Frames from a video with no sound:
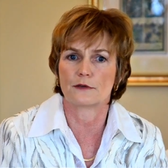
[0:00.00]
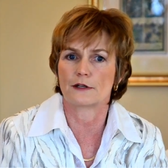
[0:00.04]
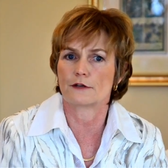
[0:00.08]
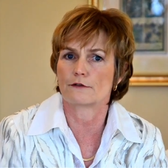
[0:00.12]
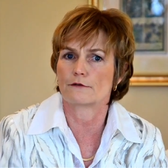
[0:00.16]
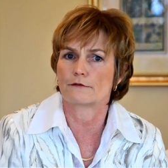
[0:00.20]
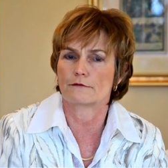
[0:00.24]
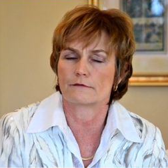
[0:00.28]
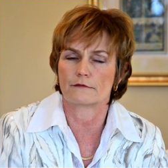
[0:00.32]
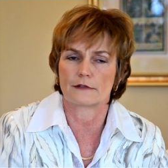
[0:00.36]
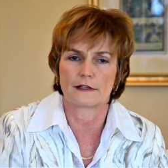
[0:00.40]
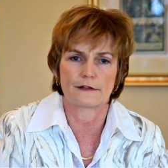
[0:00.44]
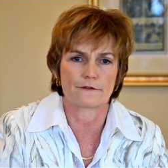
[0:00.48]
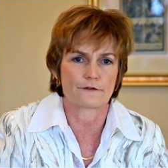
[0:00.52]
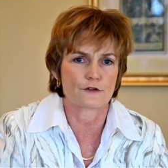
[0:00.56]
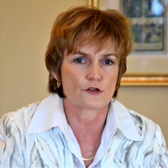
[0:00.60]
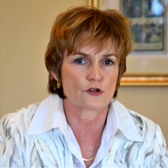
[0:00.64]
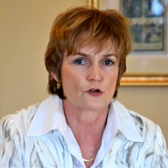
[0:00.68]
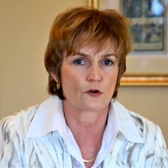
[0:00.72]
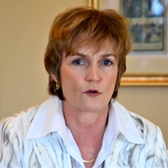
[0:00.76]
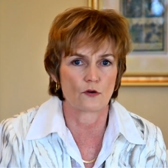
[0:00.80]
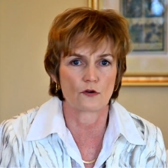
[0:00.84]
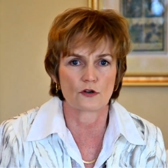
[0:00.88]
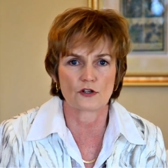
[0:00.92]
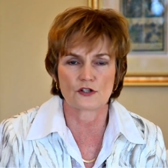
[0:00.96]
We give
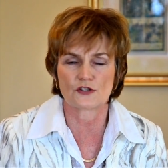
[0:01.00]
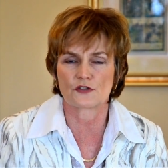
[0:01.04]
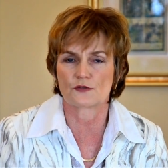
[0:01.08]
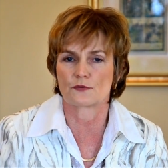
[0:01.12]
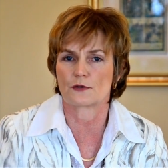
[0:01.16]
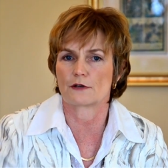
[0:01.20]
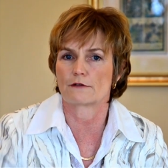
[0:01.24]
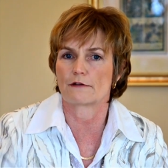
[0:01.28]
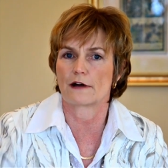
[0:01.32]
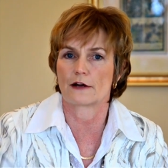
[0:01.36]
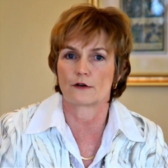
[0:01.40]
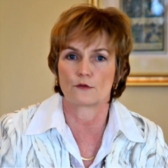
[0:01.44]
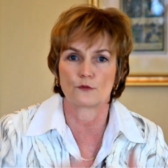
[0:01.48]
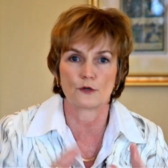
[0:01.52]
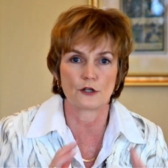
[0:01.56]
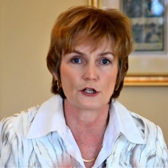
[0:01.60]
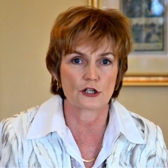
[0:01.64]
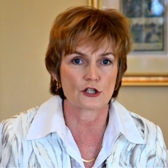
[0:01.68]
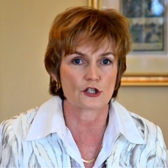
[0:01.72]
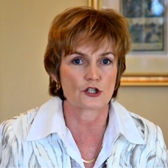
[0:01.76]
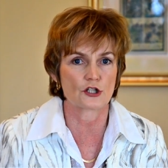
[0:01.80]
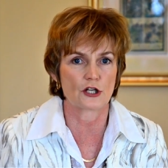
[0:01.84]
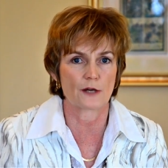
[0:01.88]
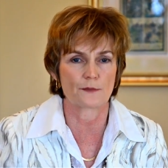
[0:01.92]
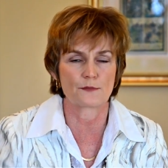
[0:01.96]
talks, we run
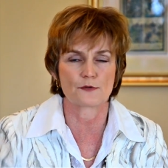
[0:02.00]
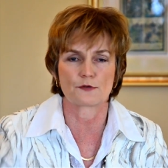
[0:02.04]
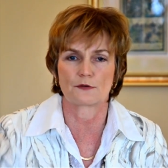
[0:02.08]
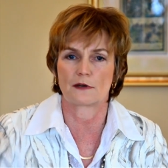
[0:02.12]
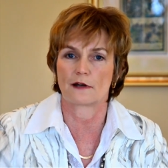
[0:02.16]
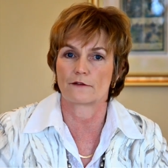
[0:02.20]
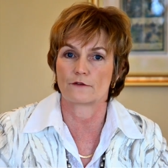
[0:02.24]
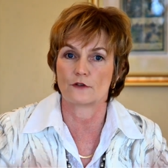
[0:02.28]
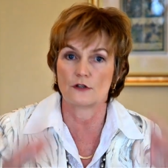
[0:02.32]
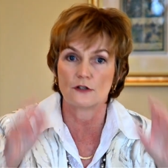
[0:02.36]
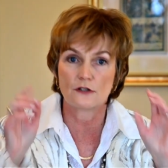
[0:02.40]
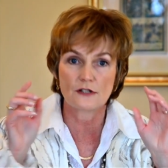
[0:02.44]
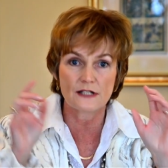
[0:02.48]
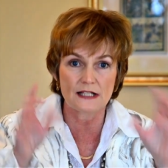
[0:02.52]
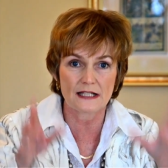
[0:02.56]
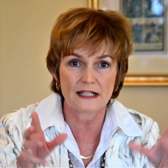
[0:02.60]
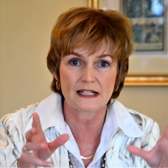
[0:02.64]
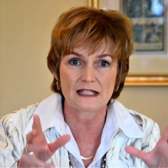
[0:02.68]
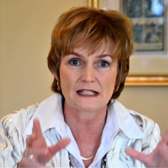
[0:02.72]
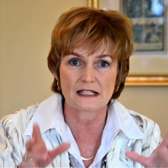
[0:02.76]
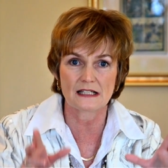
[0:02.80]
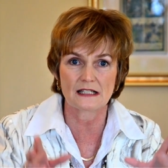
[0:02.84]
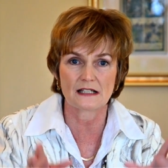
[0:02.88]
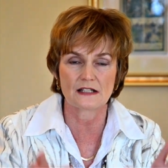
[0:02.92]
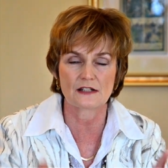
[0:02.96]
workshops, we have
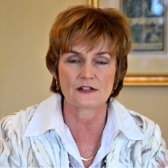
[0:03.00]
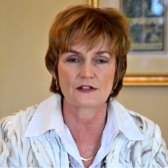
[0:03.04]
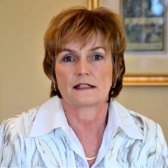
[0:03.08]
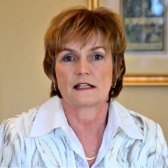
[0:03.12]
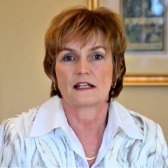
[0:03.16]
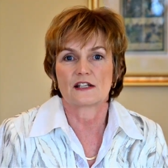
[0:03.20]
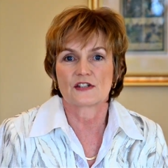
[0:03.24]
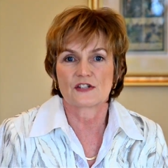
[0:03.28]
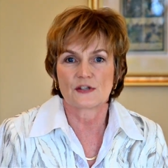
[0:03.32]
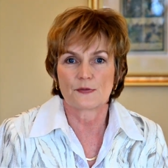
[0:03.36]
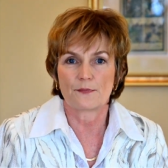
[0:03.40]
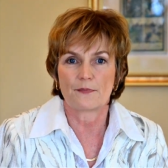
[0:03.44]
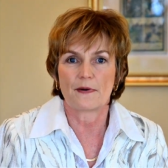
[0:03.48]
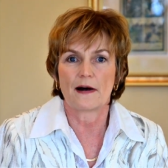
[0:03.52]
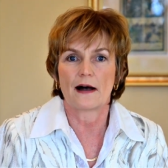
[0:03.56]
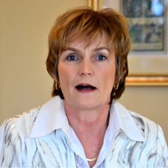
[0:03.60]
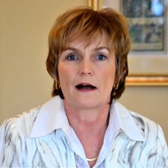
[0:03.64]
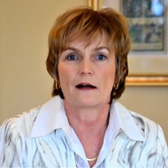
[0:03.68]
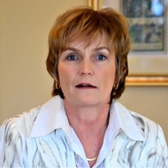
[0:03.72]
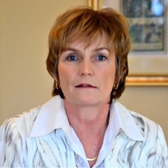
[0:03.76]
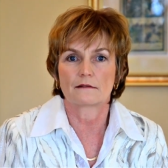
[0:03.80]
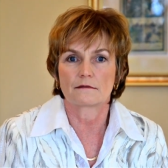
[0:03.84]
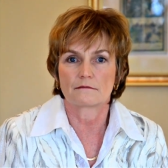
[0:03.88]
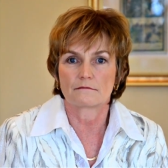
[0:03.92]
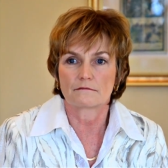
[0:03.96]
newsletters. It's
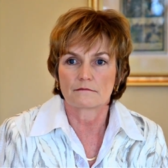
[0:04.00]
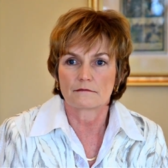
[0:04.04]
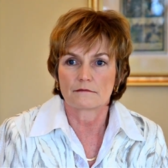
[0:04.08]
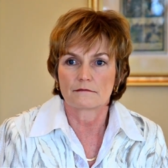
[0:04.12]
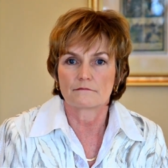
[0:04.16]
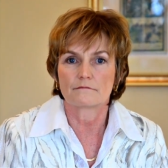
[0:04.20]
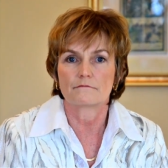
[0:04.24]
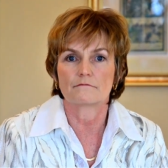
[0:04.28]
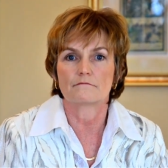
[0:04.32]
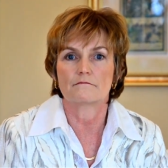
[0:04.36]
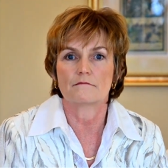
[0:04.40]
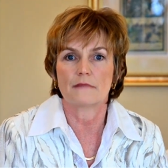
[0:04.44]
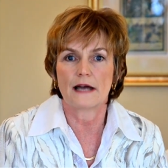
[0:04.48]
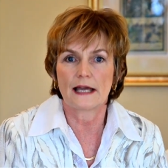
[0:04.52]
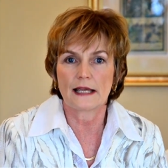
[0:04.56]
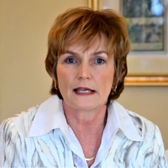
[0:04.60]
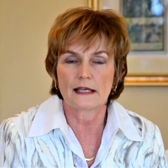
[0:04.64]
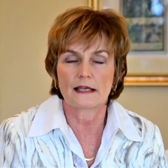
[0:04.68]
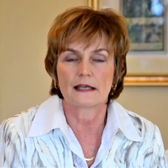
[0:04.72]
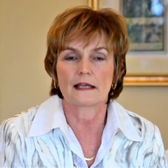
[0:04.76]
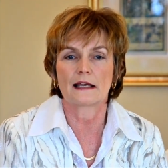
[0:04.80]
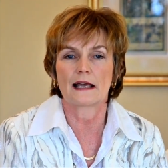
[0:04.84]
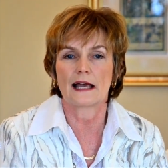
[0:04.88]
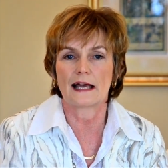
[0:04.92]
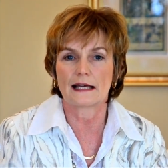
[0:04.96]
about
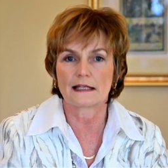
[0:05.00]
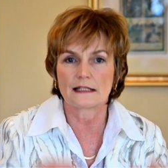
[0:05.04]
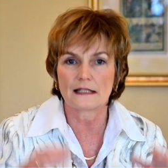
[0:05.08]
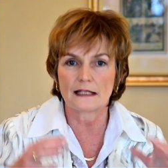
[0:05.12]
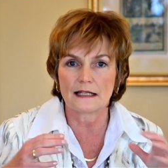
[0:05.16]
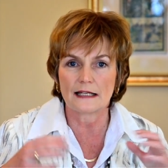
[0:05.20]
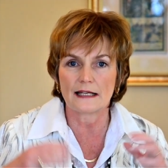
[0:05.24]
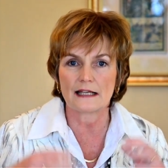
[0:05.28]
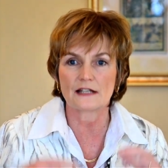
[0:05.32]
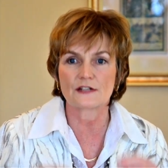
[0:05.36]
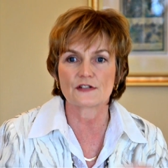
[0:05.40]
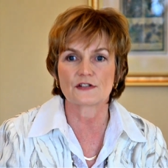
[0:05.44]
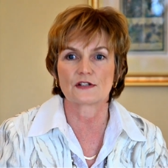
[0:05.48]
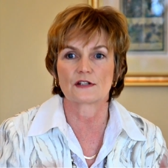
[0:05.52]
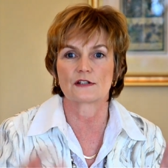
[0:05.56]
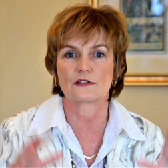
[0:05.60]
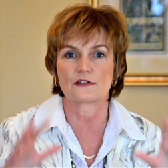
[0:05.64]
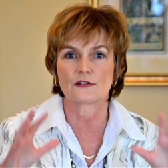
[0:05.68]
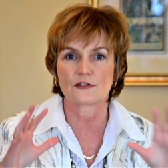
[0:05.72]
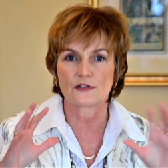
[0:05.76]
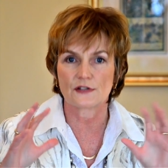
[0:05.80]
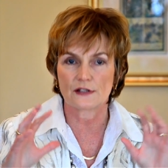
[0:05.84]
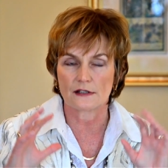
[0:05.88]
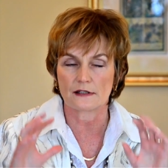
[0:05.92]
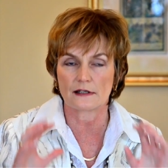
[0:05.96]
making
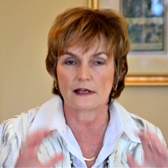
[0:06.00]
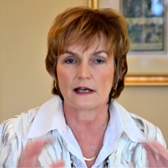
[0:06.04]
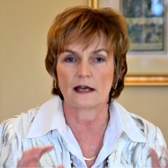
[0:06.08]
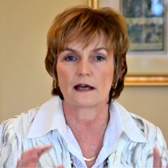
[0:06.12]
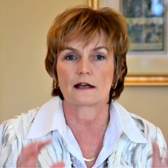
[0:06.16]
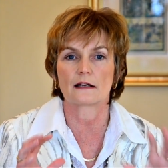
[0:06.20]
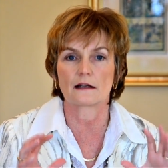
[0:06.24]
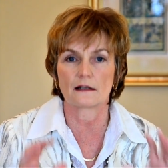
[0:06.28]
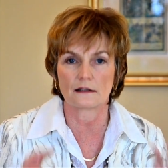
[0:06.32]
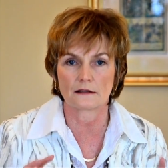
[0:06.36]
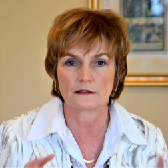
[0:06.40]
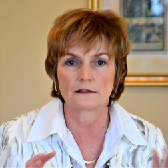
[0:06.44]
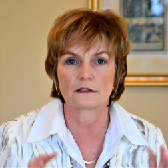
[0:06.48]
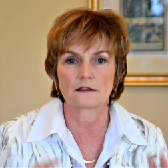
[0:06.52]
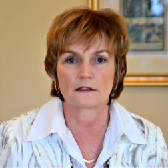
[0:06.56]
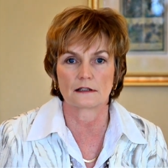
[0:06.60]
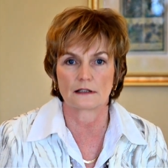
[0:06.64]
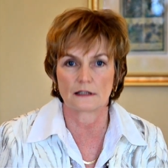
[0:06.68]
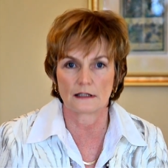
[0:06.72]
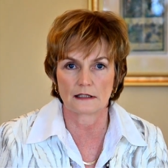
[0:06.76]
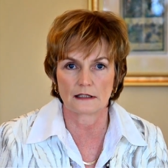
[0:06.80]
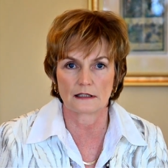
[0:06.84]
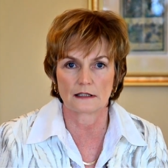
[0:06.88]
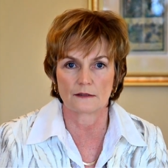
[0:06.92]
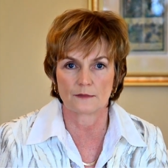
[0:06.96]
adolescence and adulthood
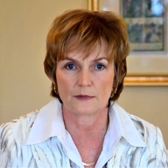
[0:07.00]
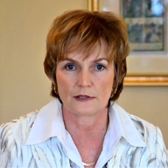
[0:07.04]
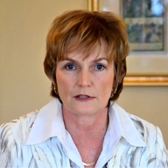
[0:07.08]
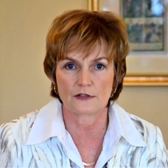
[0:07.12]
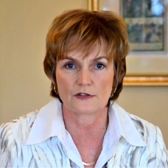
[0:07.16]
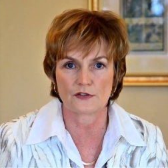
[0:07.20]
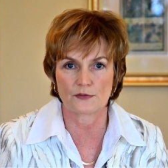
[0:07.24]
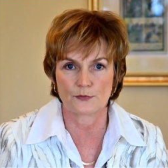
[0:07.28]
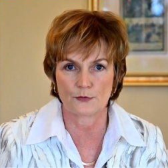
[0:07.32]
a little bit